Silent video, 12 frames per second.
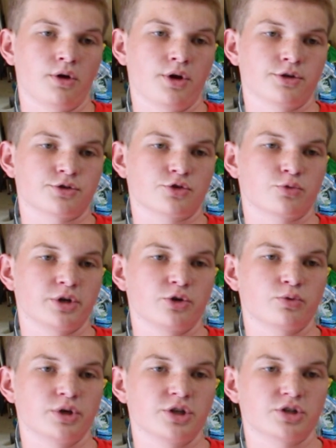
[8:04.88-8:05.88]
Ah, so
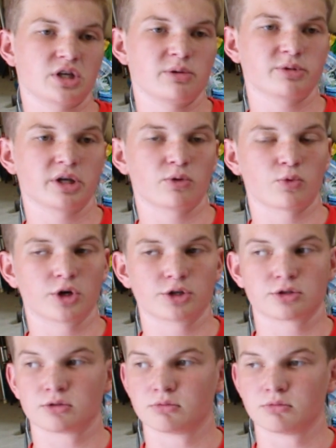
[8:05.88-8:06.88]
2020 just keeps getting
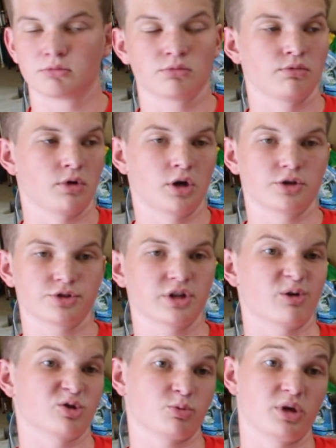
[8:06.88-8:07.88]
worse. Honestly,
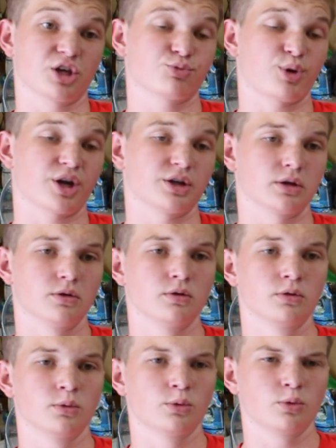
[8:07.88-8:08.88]
that was to be expected.
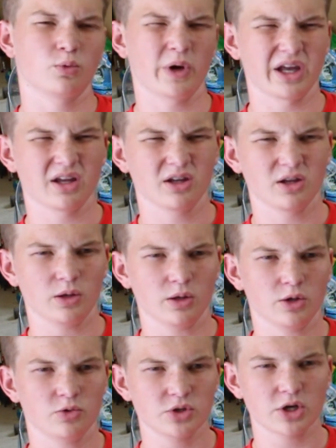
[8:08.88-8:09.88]
Wait,
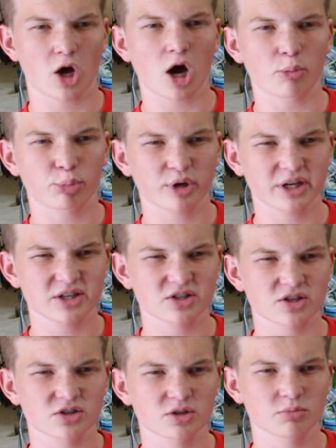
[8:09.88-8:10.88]
you said operating
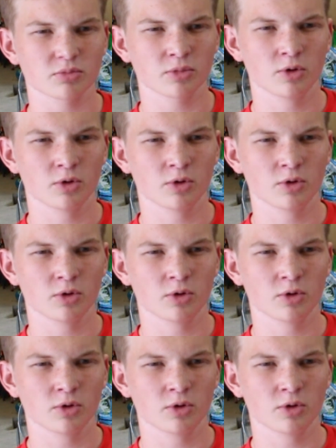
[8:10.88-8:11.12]
system?